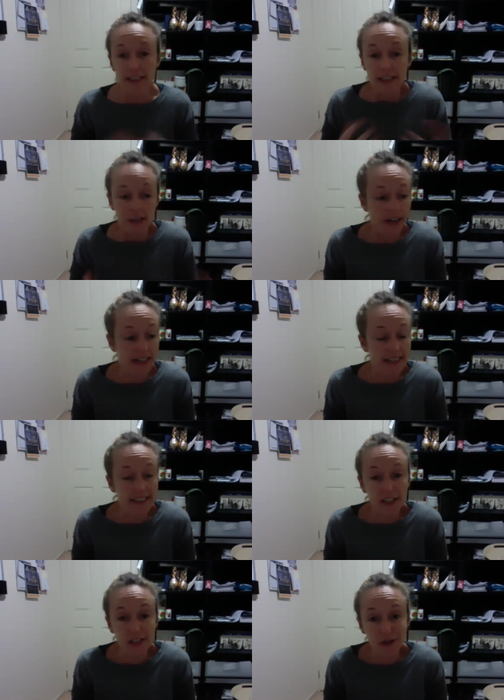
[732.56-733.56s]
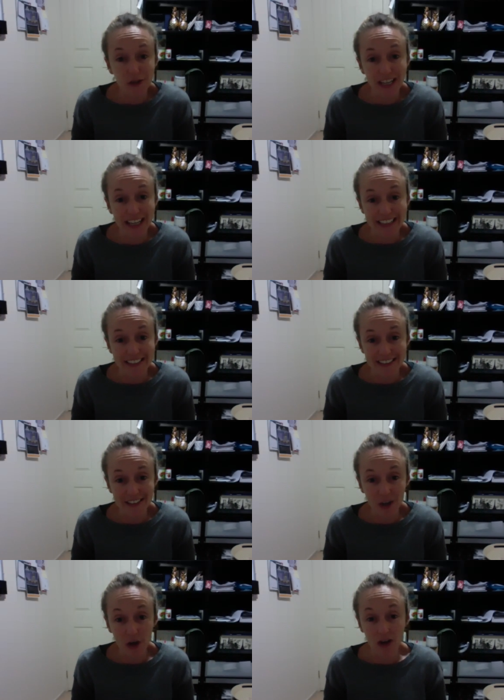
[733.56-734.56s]
Like I said, you still got to eat,
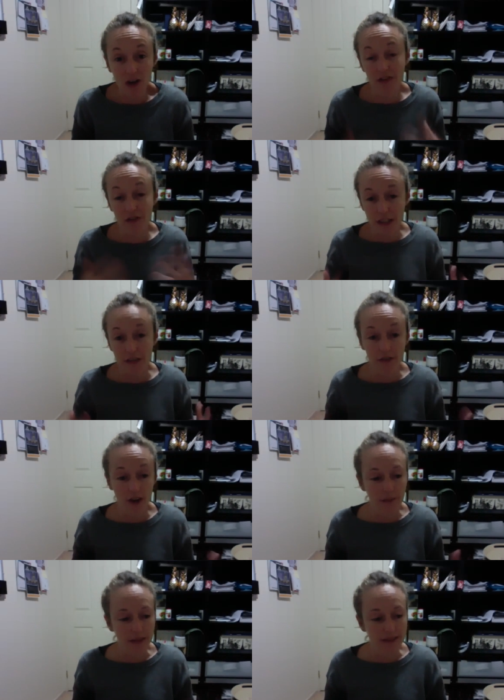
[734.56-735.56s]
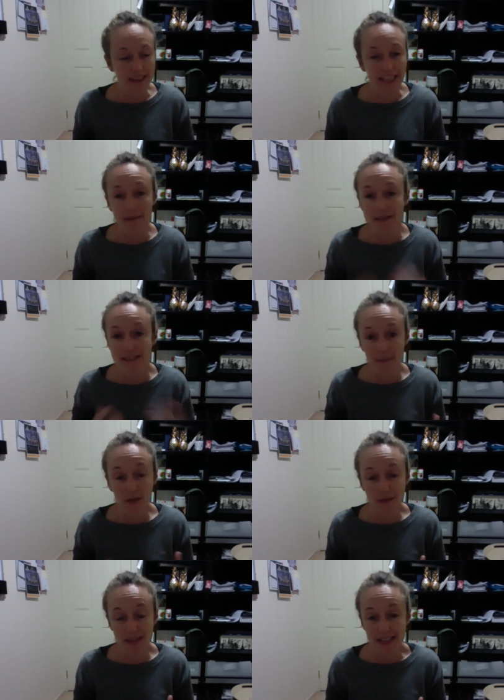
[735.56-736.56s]
all right, 3 to 5 meals a day, but
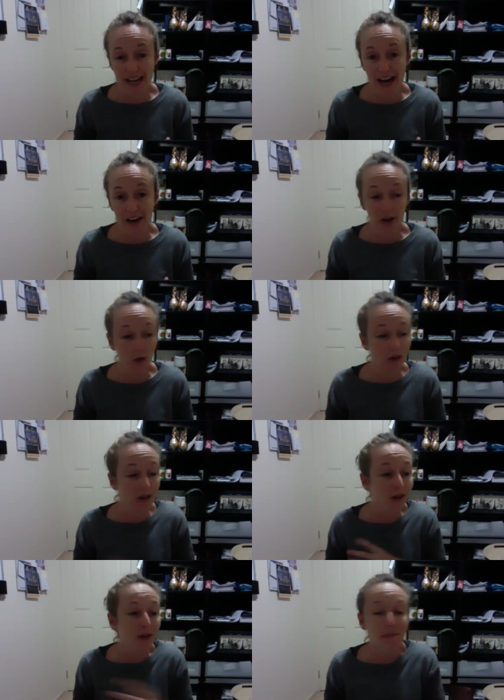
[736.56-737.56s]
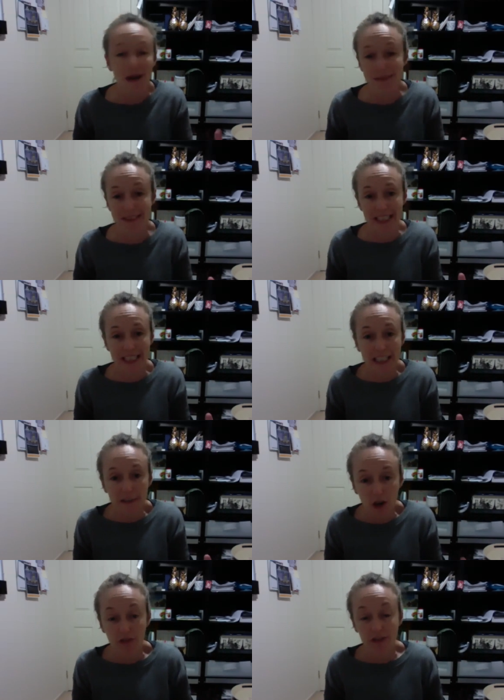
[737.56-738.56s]
sometimes that's hard. I know a lot of mums that live
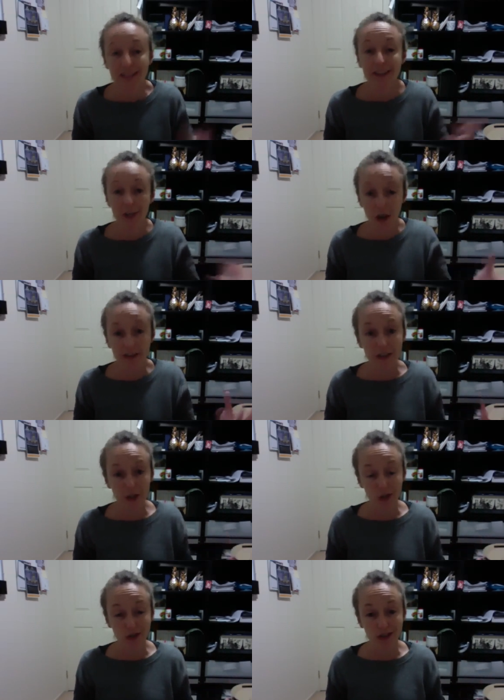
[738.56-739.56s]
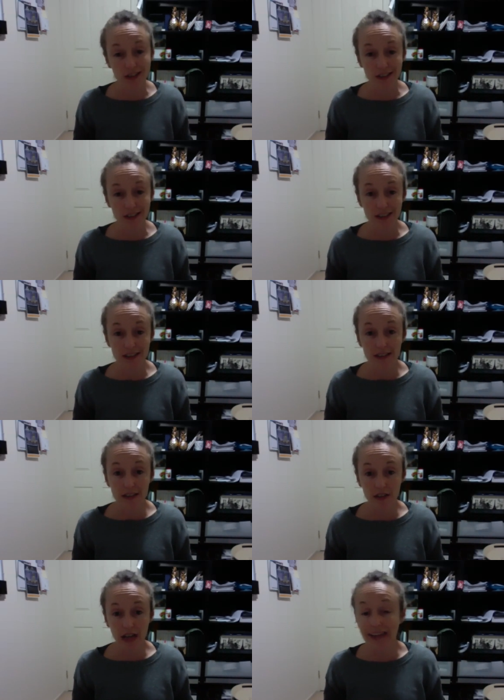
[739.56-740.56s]
off coffee and toast
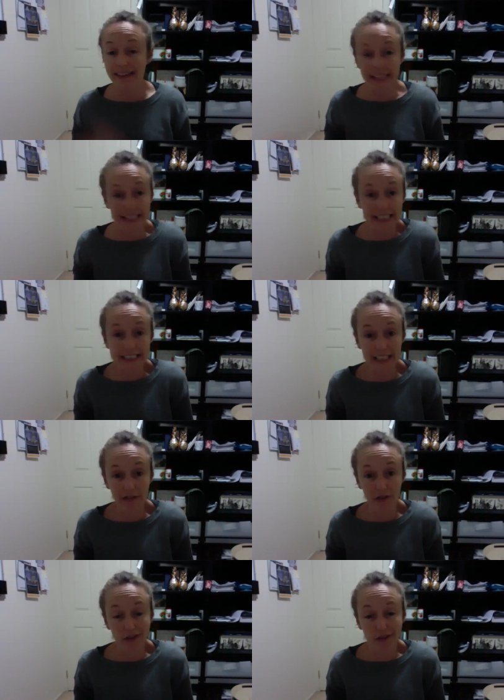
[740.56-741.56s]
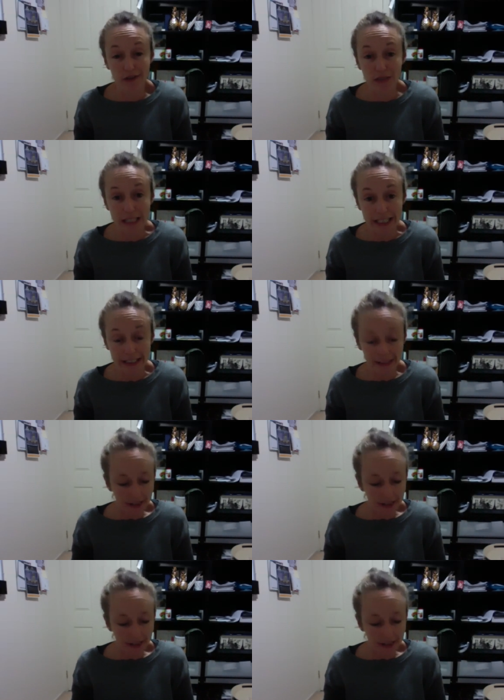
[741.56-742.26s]
and the kids' leftovers, really.